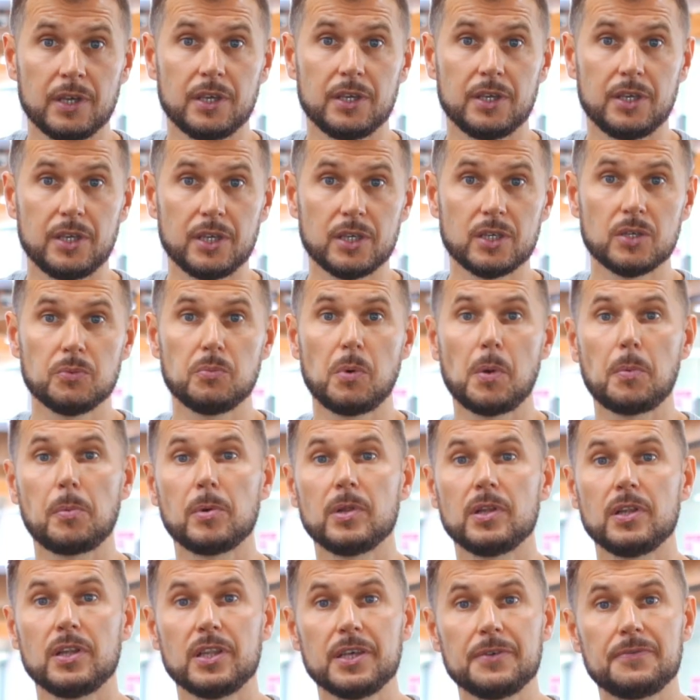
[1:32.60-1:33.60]
Here we
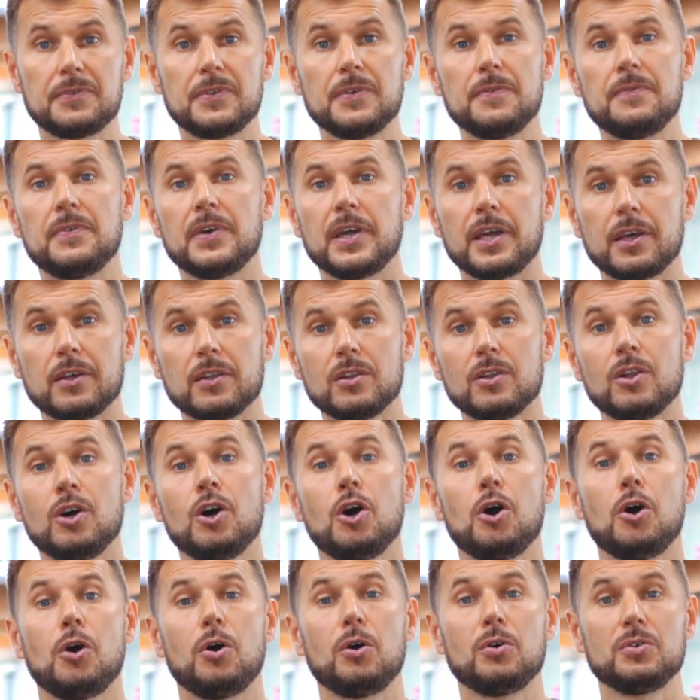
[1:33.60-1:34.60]
will lift the veil
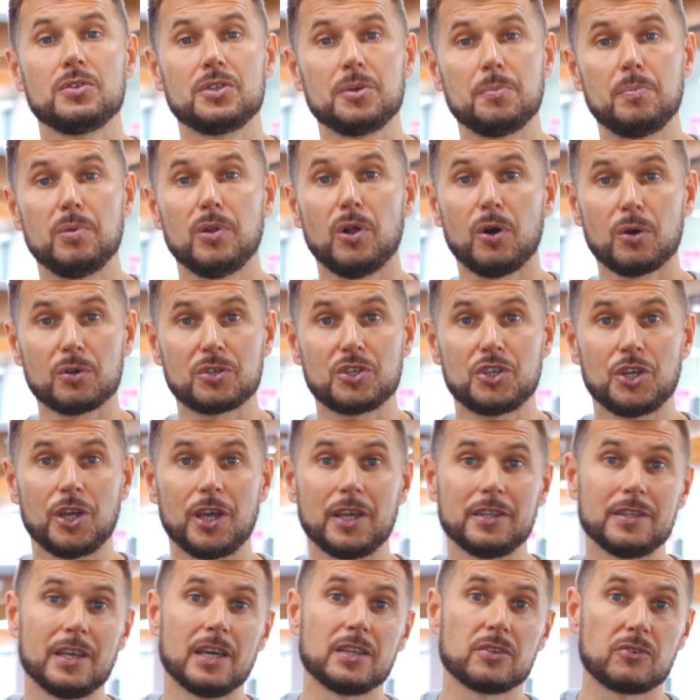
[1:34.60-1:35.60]
on the
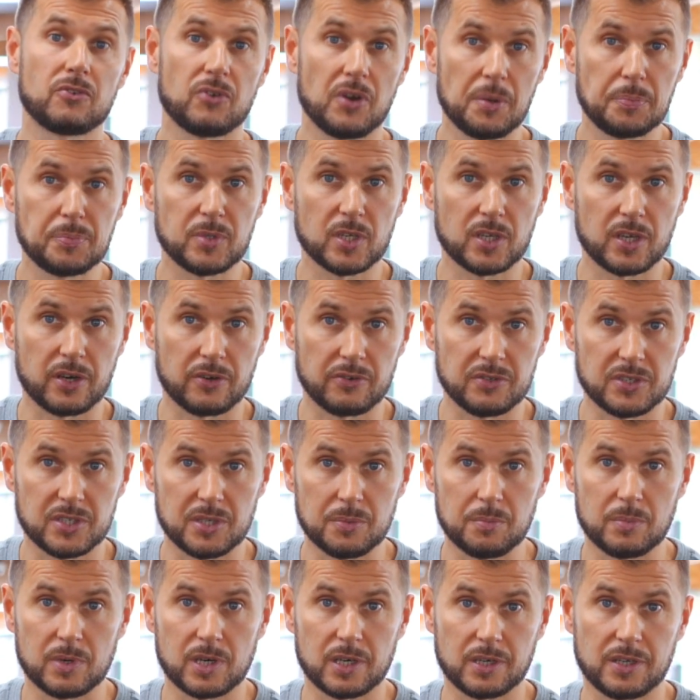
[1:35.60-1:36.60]
blockchain and
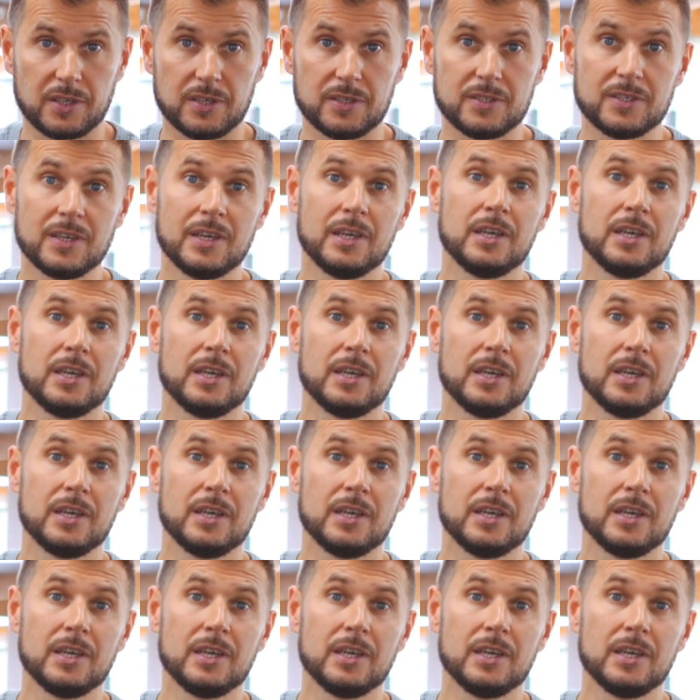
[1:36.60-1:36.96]
cryptocurrency market,